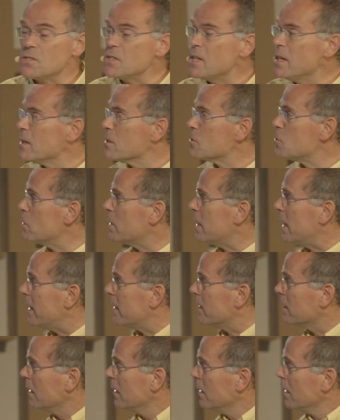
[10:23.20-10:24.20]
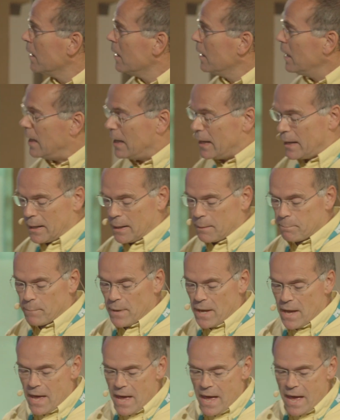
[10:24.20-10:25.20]
the cells, you can um,
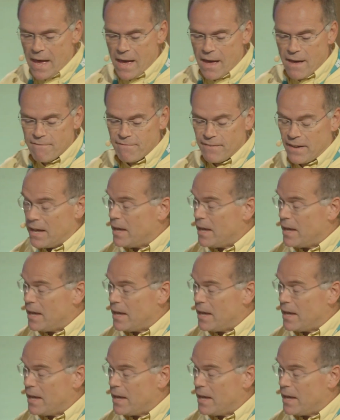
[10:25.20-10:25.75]
have